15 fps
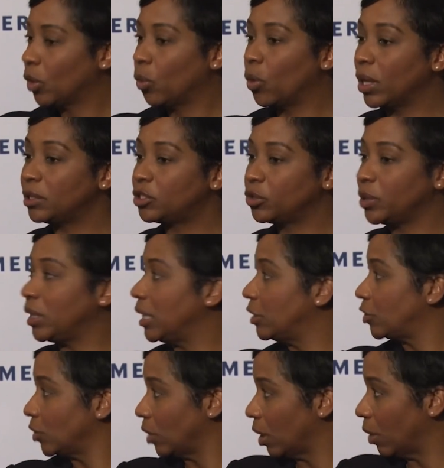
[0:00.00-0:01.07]
What do we need
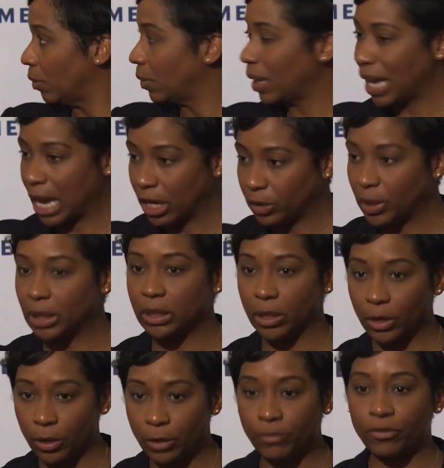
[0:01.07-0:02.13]
to know? How do we
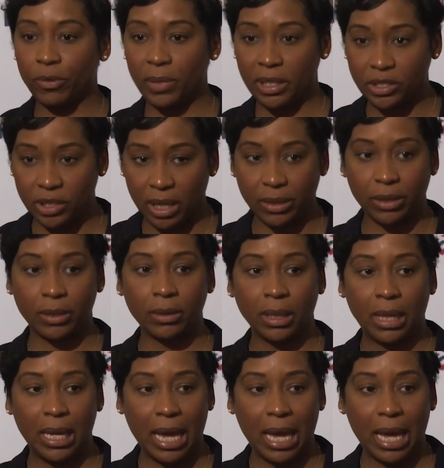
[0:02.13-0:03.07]
learn from each other?